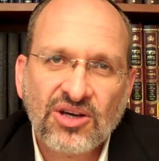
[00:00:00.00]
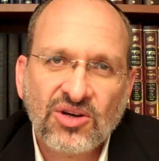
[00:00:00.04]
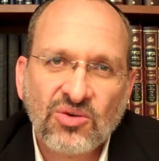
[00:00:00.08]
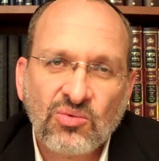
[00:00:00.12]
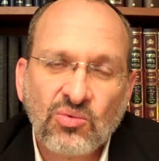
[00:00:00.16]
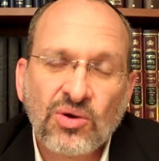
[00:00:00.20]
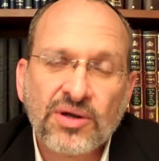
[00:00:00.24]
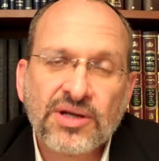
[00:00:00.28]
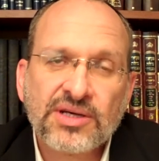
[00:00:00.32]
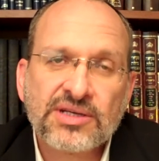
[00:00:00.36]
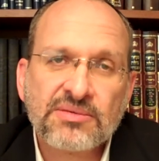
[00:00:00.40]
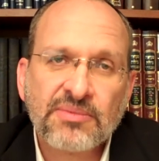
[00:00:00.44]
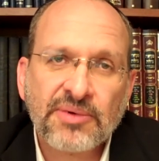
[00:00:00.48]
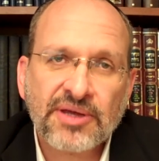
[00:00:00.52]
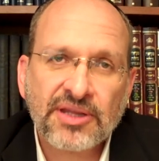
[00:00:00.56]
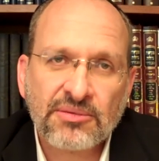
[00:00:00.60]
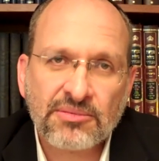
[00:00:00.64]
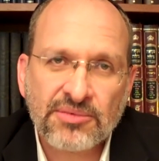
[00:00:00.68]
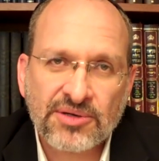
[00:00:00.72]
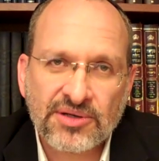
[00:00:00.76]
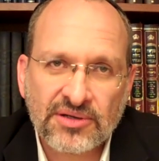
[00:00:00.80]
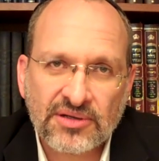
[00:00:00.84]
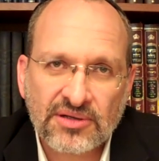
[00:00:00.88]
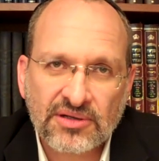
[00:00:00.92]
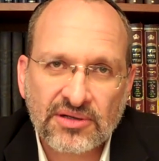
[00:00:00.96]
What does mean a
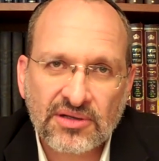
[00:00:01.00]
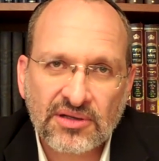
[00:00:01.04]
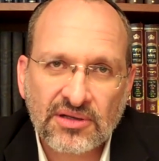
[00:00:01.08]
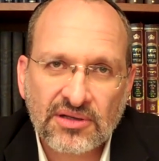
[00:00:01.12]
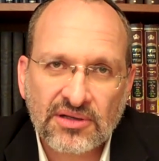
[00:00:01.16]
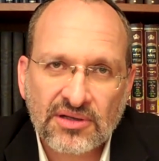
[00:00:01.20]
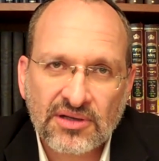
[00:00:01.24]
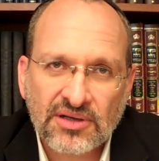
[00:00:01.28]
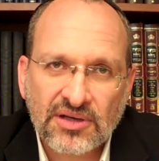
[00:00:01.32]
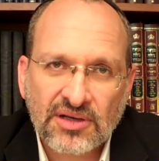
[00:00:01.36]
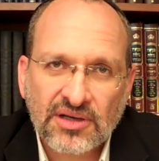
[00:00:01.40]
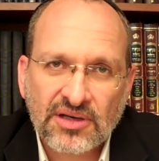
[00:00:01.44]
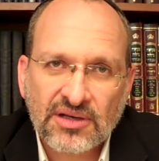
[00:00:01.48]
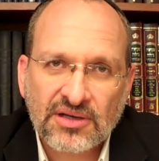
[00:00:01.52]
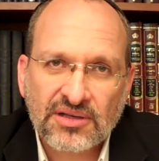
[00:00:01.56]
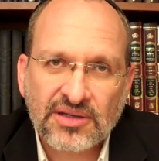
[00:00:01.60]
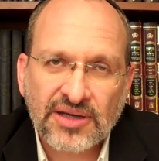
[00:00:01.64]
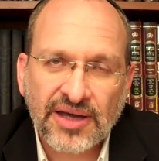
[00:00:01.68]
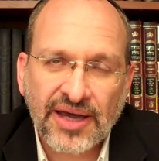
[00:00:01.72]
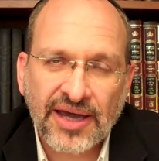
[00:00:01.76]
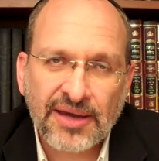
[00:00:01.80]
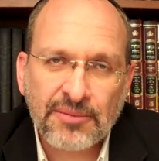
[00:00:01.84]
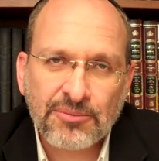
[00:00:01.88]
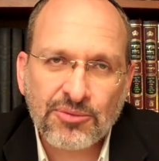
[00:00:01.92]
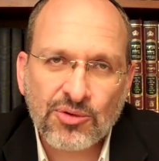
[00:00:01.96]
miracle? The
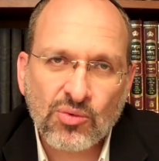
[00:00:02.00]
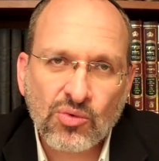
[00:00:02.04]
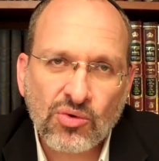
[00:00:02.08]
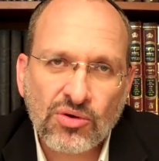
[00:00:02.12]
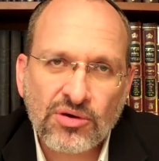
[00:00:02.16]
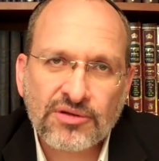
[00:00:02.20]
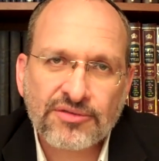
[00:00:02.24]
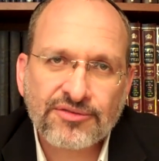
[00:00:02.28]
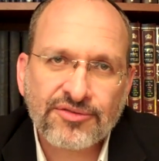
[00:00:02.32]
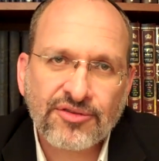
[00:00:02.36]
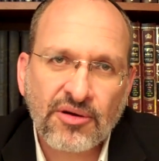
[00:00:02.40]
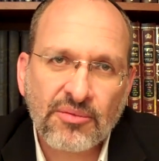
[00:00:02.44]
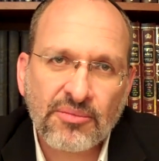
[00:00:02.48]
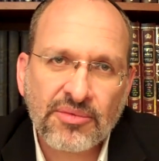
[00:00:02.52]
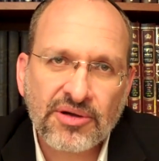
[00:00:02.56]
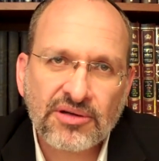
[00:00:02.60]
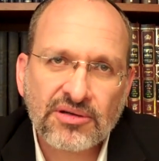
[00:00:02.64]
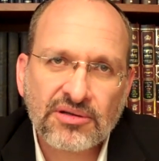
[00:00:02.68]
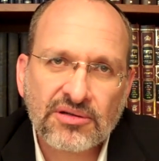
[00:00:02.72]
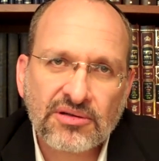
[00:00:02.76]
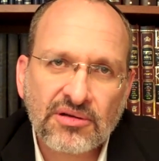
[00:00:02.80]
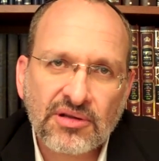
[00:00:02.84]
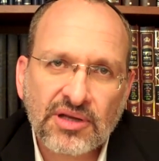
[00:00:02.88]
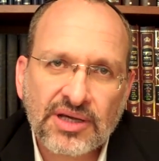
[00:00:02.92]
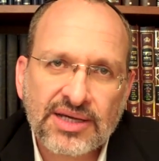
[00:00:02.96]
Hebrew word for a
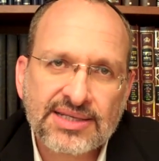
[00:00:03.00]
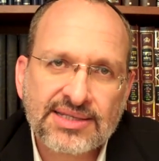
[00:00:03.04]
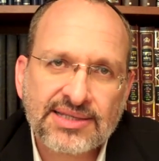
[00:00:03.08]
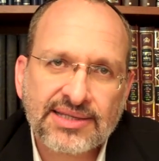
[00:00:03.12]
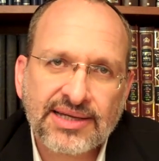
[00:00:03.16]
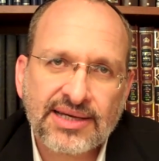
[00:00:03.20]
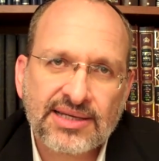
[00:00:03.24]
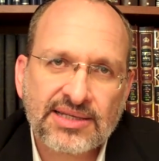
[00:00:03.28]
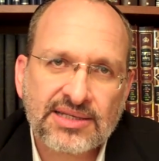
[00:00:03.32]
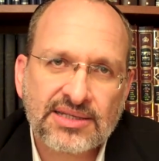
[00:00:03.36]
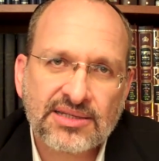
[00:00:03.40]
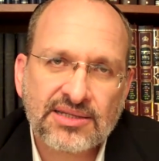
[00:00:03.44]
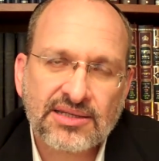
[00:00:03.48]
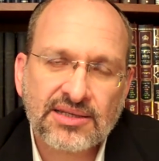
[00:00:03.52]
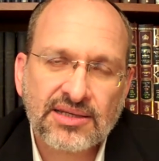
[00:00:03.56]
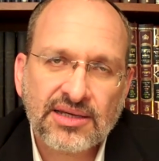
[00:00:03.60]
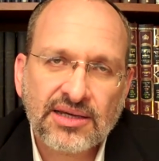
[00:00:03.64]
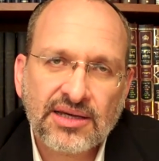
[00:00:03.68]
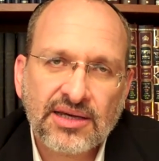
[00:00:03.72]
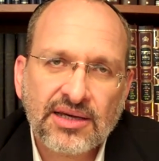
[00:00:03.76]
miracle is nes.